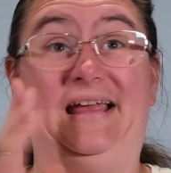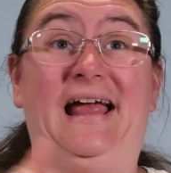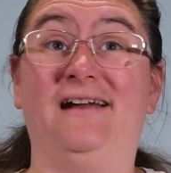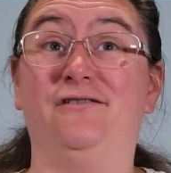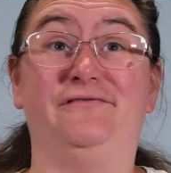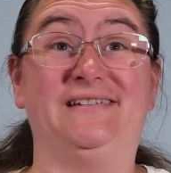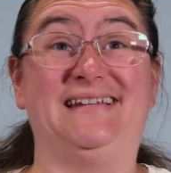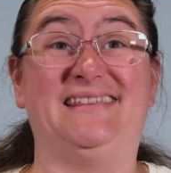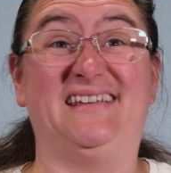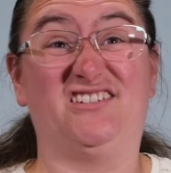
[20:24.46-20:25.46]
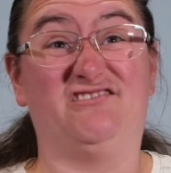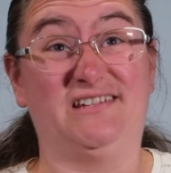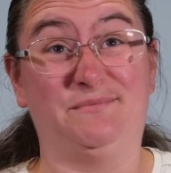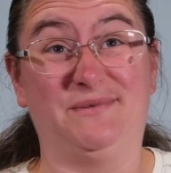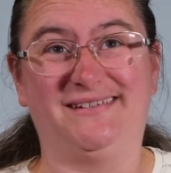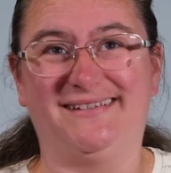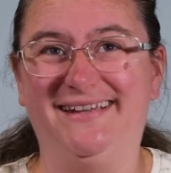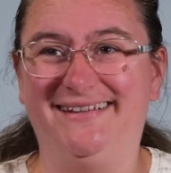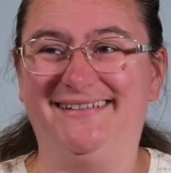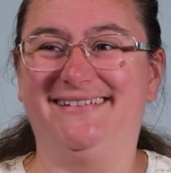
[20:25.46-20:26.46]
And obviously there's Christmas,
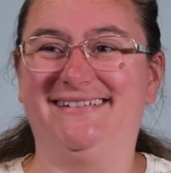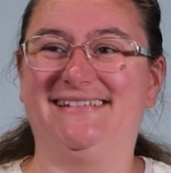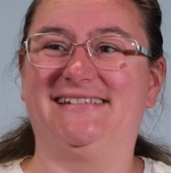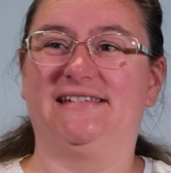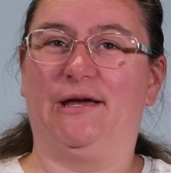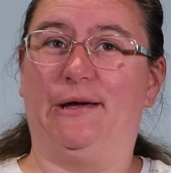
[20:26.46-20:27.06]
so